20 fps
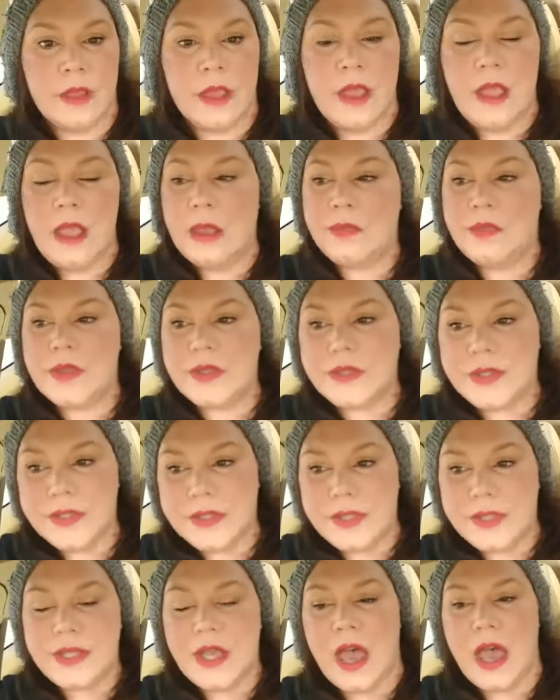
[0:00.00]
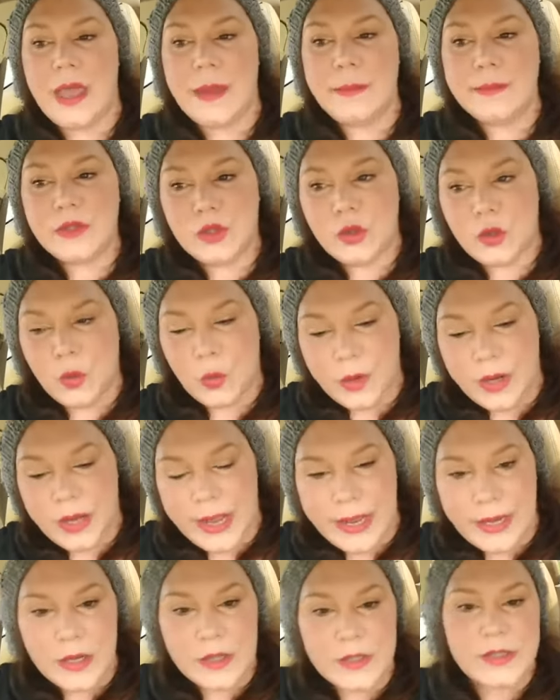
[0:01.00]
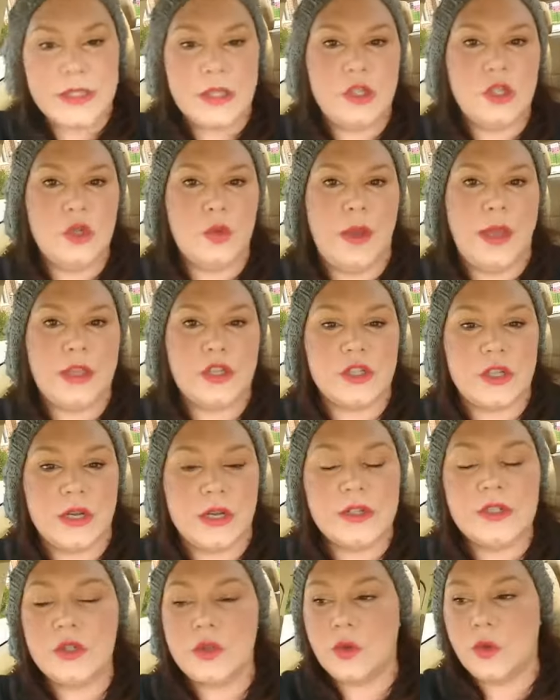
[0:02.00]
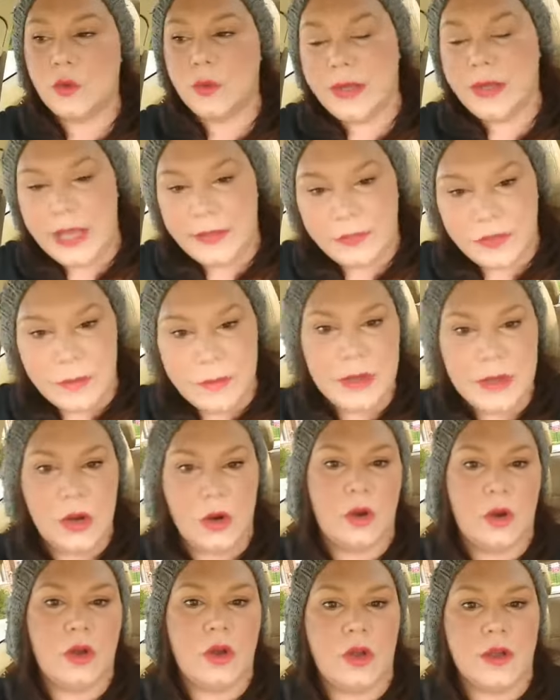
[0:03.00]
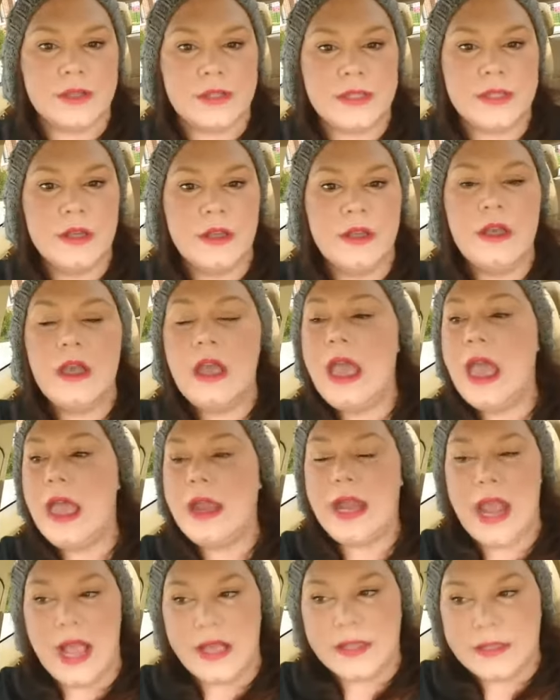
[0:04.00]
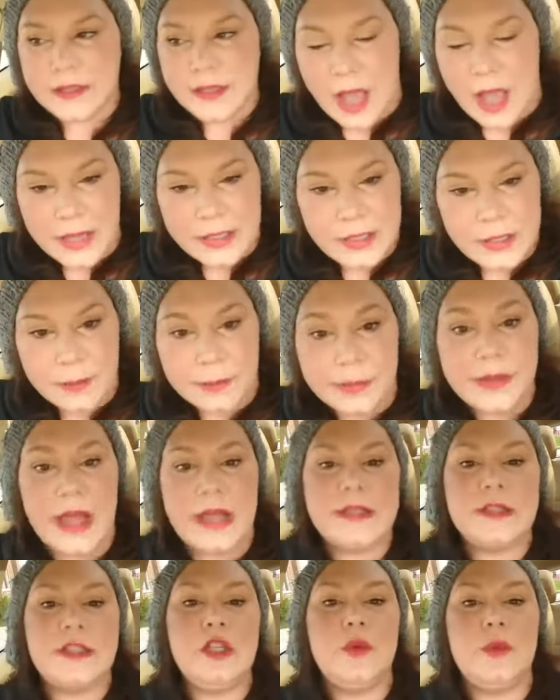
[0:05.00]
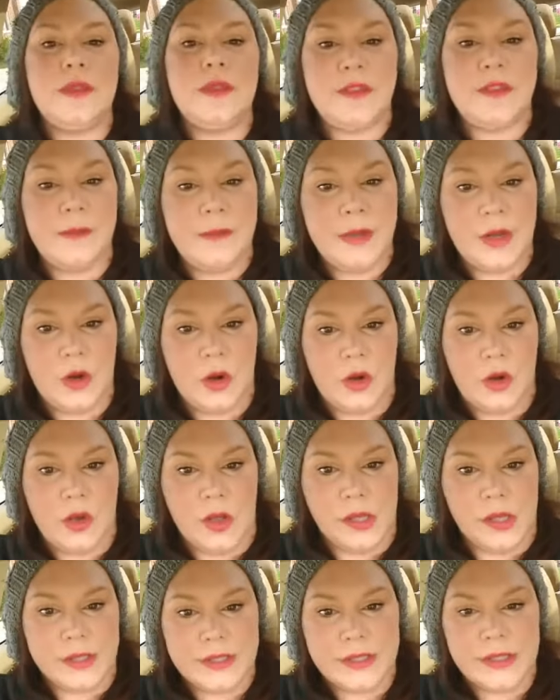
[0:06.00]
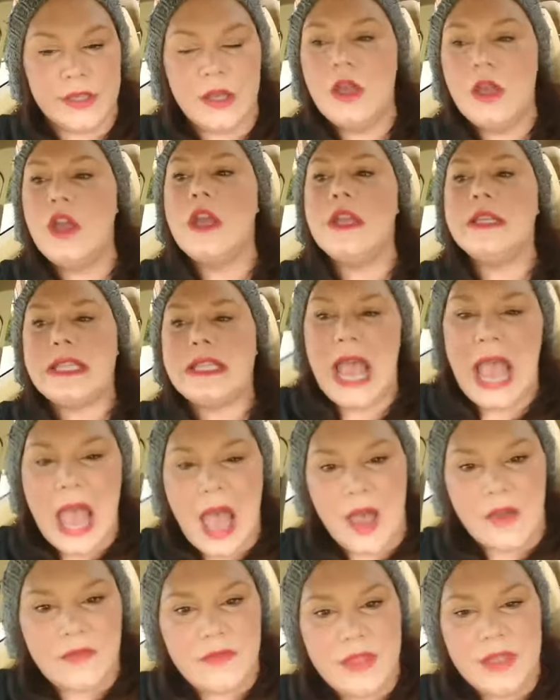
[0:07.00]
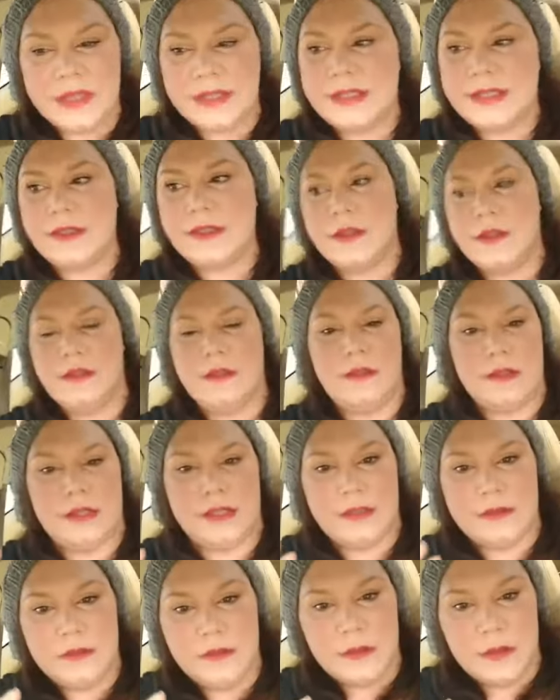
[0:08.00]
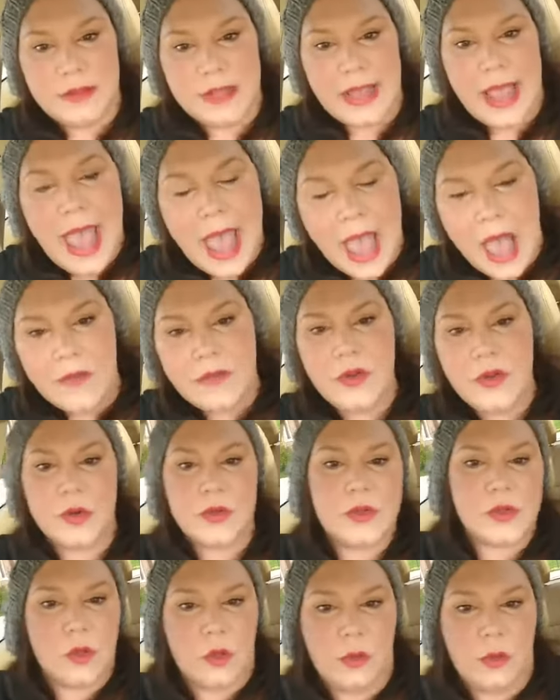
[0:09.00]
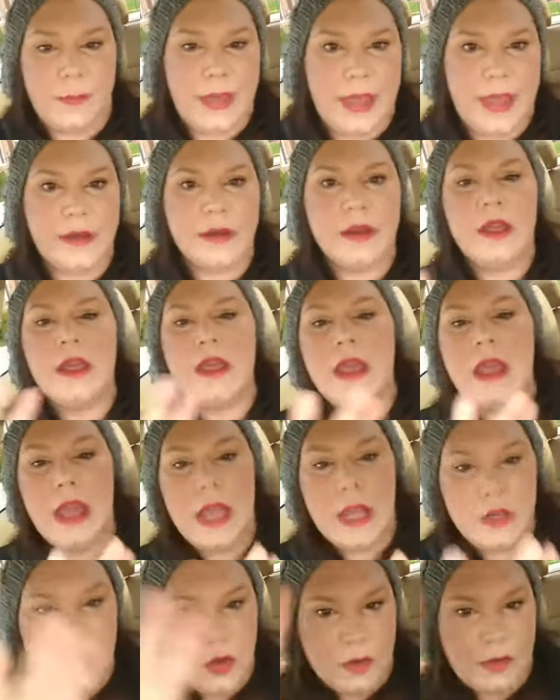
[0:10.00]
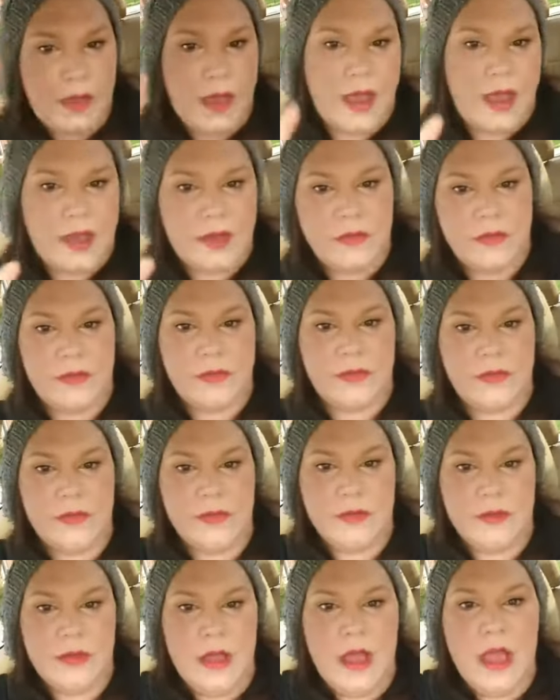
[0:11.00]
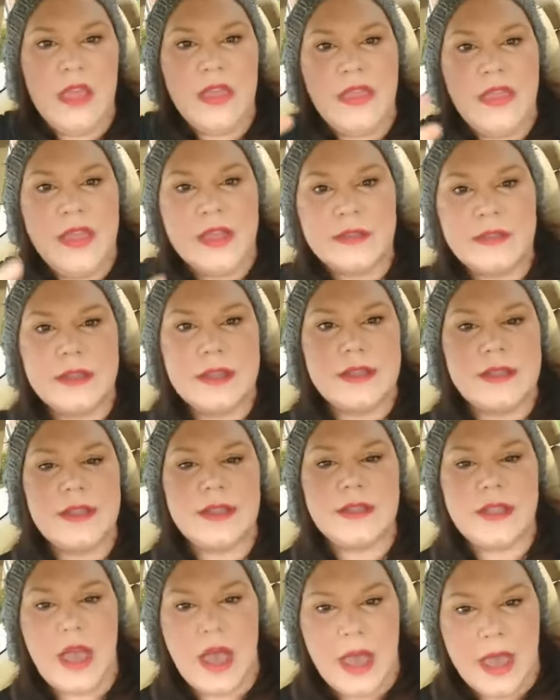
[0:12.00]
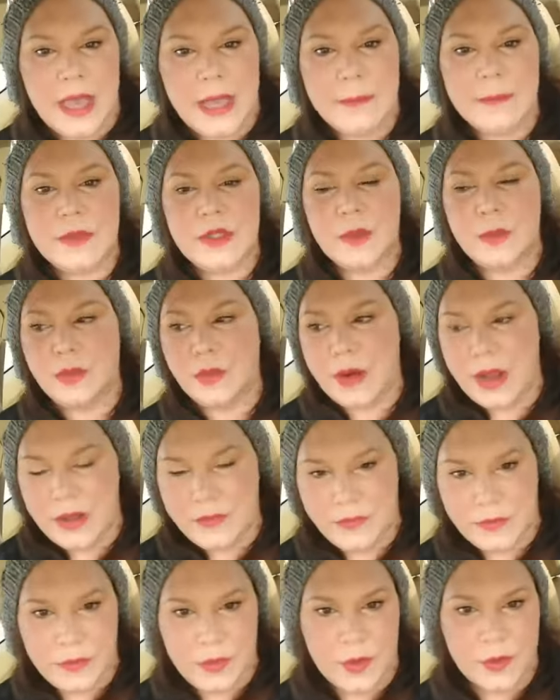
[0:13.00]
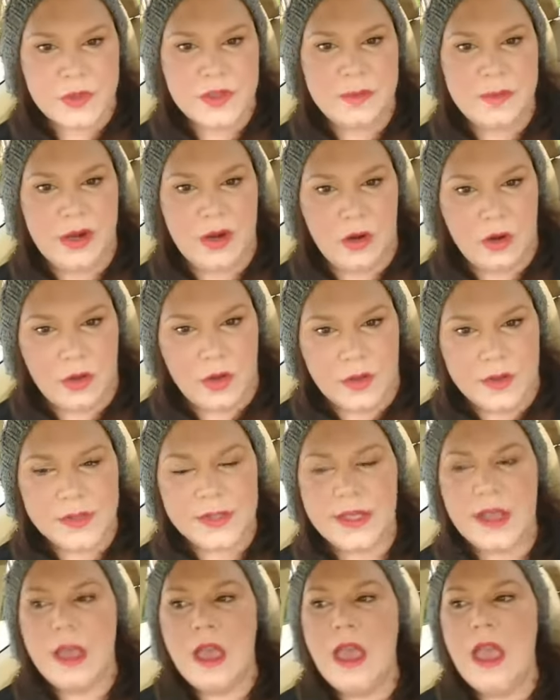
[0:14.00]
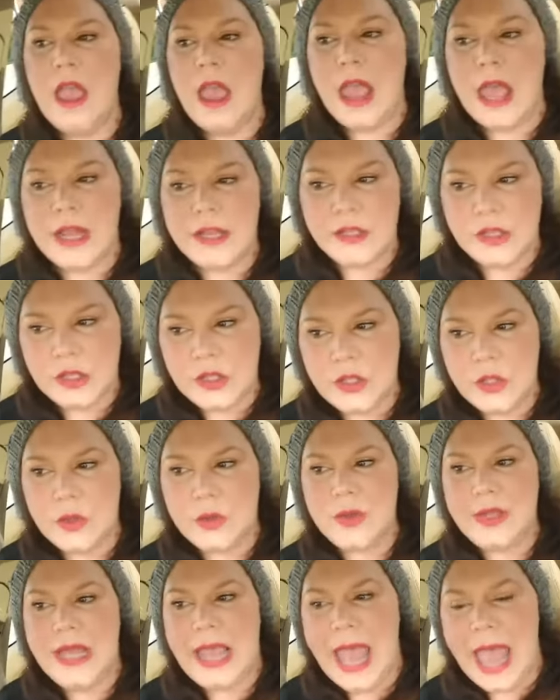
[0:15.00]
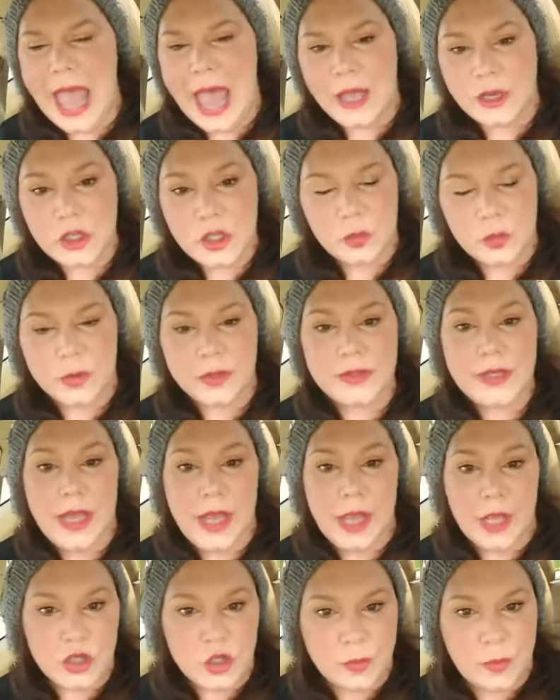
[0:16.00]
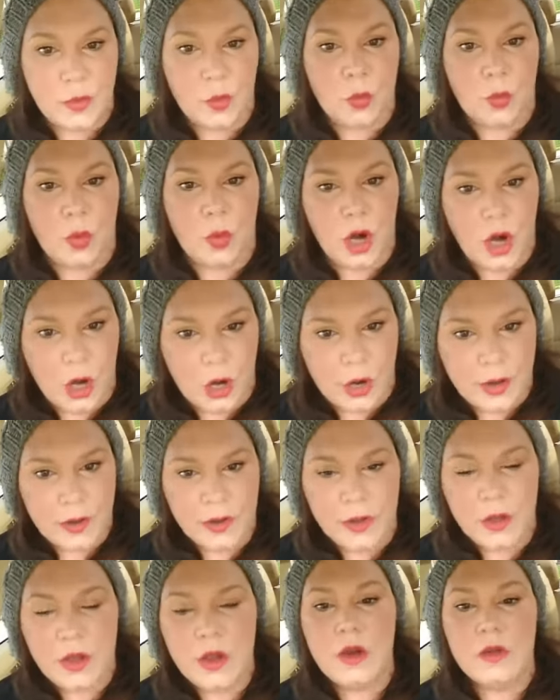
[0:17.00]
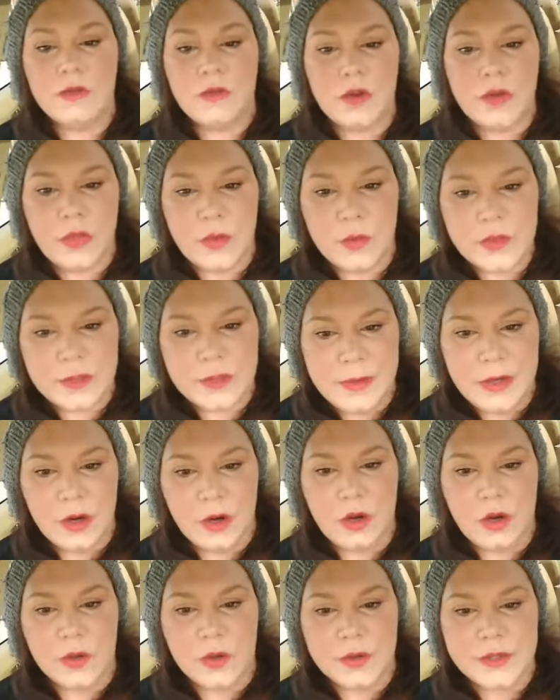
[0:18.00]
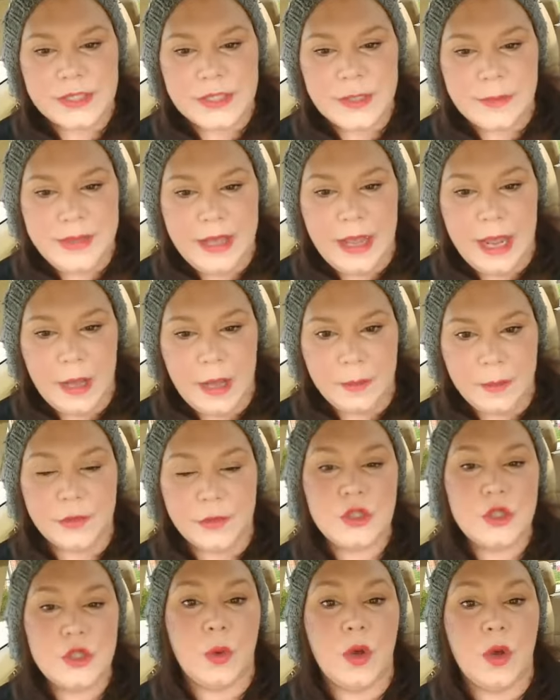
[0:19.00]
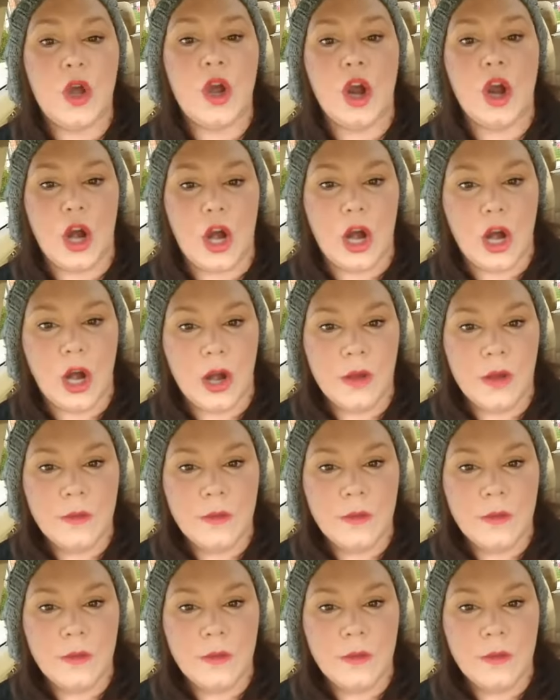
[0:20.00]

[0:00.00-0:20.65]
And this is a time to create a situation and to create the miracles and ask God to bless you with the miracles to have your soulmate in your life. This is the time to pray for those miracles and to do the actual tangible work for those miracles to be able to occur.